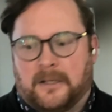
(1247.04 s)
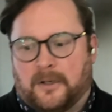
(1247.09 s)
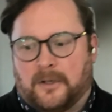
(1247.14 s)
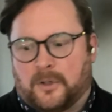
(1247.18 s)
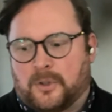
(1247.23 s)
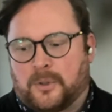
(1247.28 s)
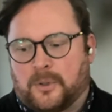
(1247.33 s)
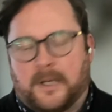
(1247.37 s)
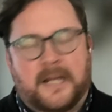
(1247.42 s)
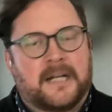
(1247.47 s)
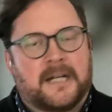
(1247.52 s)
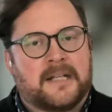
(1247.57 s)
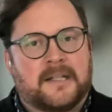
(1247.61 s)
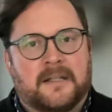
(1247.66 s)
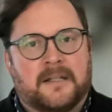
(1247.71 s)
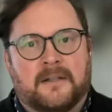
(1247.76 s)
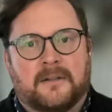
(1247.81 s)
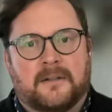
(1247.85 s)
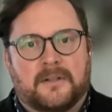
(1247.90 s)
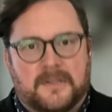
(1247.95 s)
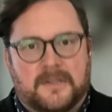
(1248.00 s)

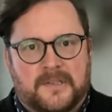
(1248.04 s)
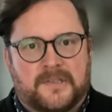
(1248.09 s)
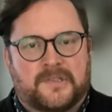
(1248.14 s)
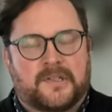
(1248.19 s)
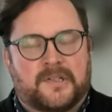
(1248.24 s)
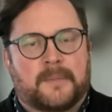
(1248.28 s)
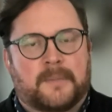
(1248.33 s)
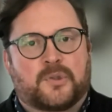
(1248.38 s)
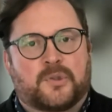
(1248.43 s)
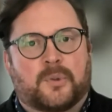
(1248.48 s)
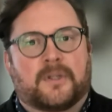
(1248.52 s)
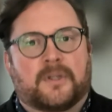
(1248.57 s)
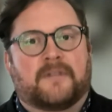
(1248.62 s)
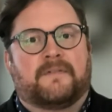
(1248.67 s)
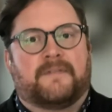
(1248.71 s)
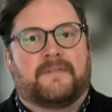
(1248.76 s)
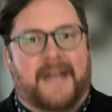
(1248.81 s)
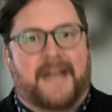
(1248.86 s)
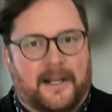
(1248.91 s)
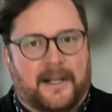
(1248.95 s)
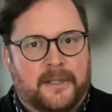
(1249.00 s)
creating some sort of
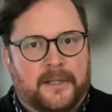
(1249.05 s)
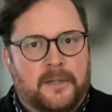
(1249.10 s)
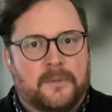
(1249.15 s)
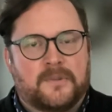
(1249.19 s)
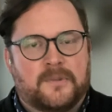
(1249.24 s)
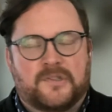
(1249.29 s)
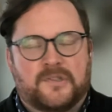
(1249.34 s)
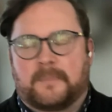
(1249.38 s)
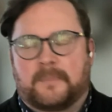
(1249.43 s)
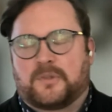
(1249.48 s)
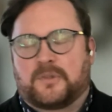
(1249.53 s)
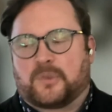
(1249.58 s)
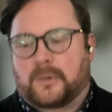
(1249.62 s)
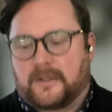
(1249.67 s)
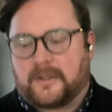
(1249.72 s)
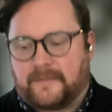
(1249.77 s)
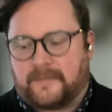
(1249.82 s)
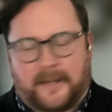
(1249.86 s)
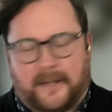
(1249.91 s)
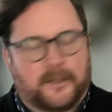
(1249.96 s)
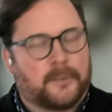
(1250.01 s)
value, some sort
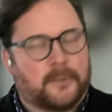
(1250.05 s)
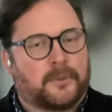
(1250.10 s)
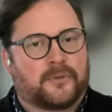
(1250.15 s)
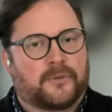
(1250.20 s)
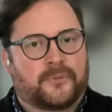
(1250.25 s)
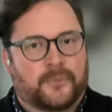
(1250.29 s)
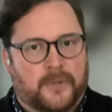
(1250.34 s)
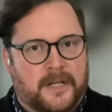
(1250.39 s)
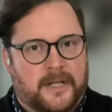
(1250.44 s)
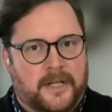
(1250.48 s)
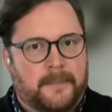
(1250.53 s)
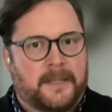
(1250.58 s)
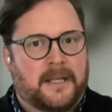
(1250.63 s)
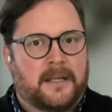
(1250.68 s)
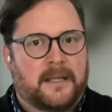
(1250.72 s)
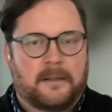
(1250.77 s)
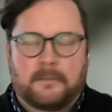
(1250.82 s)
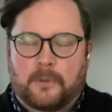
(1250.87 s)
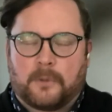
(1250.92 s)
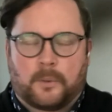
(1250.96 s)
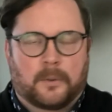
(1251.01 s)
of valuable
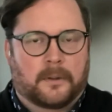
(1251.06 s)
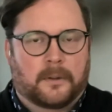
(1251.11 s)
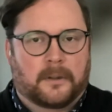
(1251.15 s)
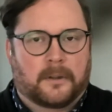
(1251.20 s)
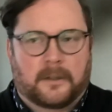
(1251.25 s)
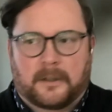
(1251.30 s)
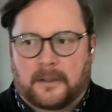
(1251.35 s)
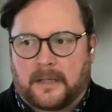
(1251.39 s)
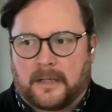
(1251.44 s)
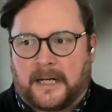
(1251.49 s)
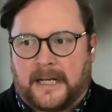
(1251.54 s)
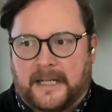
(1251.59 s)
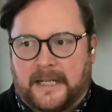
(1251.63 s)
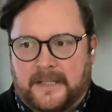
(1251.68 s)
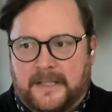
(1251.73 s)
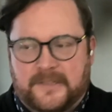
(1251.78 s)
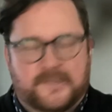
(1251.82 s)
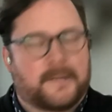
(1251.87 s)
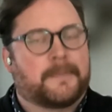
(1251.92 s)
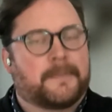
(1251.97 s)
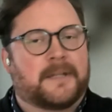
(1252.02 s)
freebie or
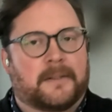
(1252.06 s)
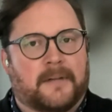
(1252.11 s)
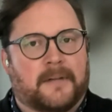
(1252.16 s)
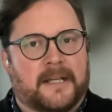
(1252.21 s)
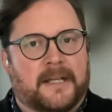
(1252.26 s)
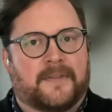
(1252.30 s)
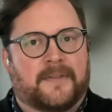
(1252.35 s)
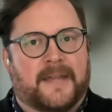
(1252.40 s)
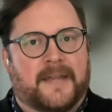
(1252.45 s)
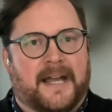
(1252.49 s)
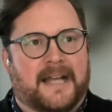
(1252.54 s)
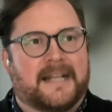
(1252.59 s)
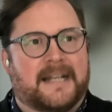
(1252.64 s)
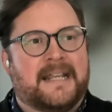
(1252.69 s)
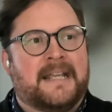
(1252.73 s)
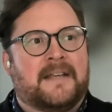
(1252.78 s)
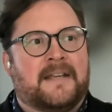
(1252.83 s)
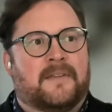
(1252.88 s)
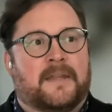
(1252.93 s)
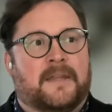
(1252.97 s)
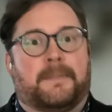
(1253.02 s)
something like that
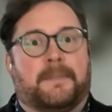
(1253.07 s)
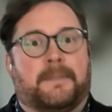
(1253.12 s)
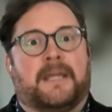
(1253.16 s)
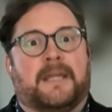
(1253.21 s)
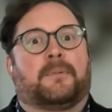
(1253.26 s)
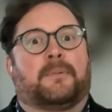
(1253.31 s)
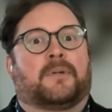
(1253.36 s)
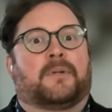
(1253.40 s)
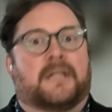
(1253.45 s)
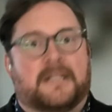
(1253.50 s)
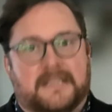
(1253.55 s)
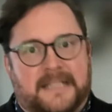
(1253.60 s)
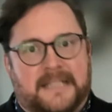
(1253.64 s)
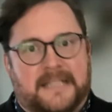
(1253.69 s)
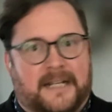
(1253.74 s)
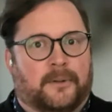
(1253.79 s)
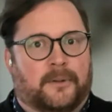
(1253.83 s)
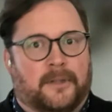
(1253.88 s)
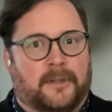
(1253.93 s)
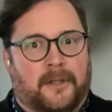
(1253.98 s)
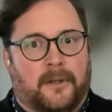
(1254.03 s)
people can
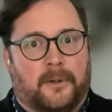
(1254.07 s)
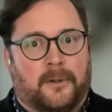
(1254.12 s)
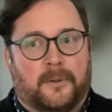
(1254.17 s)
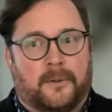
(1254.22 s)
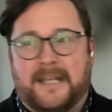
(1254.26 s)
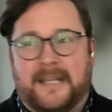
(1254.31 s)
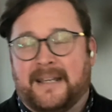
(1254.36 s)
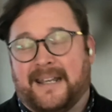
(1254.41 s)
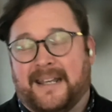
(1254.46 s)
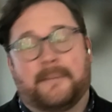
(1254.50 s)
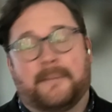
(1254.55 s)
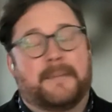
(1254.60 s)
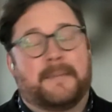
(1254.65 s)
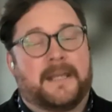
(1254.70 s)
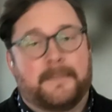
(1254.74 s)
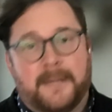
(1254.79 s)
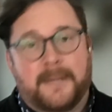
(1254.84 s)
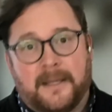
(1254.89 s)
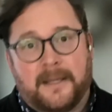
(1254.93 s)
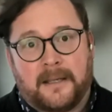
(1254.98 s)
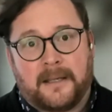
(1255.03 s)
download. And
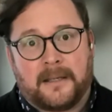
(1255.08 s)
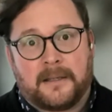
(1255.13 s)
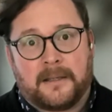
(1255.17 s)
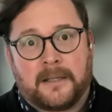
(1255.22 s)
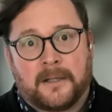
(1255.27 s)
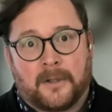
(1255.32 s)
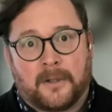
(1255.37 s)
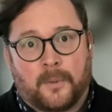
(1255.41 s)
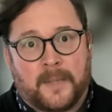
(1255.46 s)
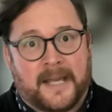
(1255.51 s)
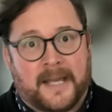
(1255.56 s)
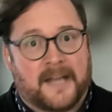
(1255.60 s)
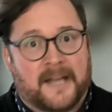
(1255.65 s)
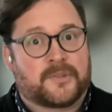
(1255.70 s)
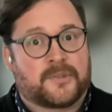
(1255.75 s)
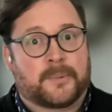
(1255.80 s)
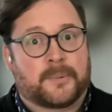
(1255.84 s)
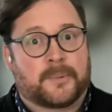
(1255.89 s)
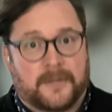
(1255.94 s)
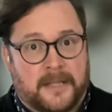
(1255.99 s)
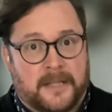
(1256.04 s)
maybe, we
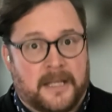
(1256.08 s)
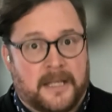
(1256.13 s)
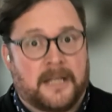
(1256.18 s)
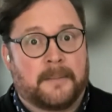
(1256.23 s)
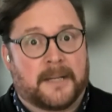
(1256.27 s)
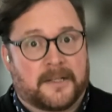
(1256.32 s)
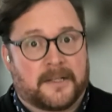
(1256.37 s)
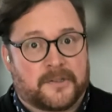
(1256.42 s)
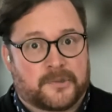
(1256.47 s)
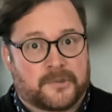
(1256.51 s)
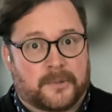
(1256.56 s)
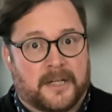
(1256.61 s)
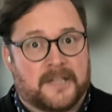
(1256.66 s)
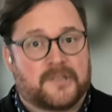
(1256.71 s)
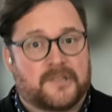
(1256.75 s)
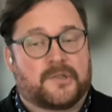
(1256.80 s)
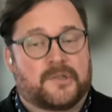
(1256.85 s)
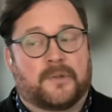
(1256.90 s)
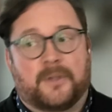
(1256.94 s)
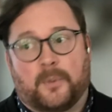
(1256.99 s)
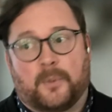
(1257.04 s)
ask for the emails, right?
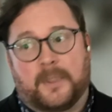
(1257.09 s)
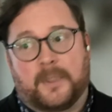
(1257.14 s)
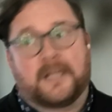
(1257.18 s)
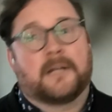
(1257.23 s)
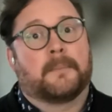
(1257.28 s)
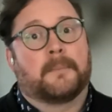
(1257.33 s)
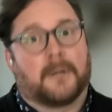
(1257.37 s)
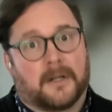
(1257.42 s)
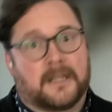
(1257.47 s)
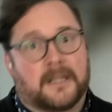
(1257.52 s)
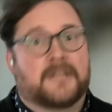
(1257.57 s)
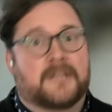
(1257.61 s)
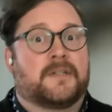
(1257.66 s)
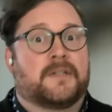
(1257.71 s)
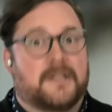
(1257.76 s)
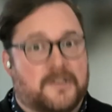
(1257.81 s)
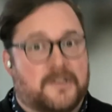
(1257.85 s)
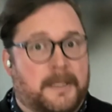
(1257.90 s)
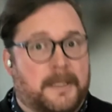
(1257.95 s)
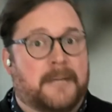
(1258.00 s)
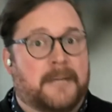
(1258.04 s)
So that we can market to
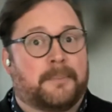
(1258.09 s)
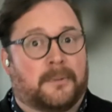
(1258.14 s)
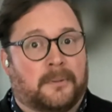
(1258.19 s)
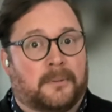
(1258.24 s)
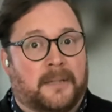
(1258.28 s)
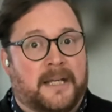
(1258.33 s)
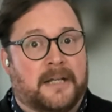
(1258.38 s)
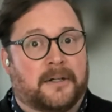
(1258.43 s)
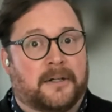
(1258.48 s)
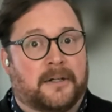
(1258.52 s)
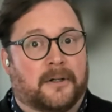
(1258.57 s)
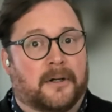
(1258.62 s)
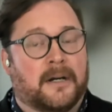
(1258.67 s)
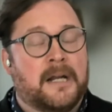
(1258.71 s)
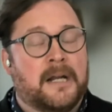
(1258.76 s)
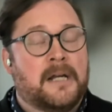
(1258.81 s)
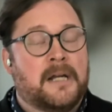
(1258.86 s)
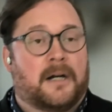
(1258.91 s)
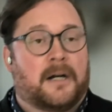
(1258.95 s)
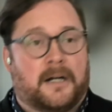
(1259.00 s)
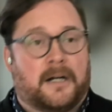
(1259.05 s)
these people later
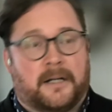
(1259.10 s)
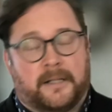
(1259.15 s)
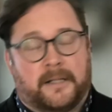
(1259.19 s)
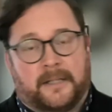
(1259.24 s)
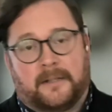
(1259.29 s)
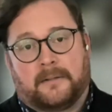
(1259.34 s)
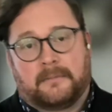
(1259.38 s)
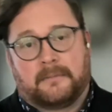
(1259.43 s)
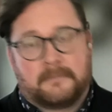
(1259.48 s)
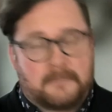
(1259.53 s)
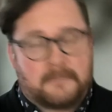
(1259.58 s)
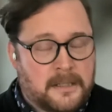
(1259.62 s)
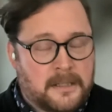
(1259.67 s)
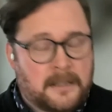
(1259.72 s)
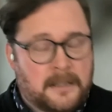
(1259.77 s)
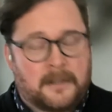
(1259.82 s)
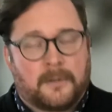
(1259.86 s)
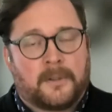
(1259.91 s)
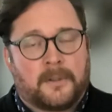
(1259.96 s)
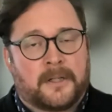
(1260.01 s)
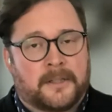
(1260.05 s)
on,
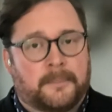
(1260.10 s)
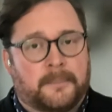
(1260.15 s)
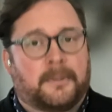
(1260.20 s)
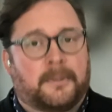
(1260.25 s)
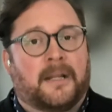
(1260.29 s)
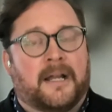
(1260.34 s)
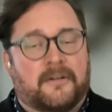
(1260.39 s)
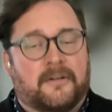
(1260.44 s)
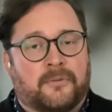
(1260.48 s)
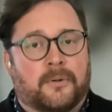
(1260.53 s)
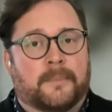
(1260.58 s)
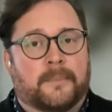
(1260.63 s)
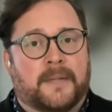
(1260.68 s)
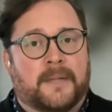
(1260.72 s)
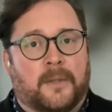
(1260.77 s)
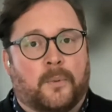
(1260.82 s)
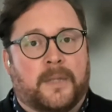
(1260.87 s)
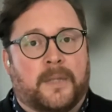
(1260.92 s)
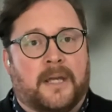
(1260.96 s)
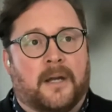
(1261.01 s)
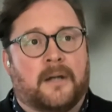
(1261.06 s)
on a platform
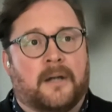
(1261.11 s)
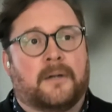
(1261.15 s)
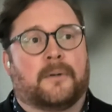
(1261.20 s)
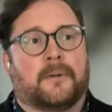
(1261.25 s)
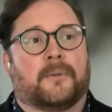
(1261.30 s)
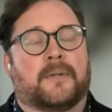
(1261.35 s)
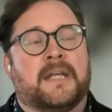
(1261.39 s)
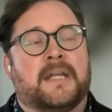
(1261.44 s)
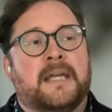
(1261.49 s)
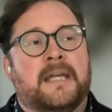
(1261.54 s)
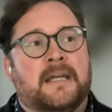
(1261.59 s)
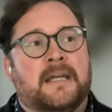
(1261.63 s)
that we own.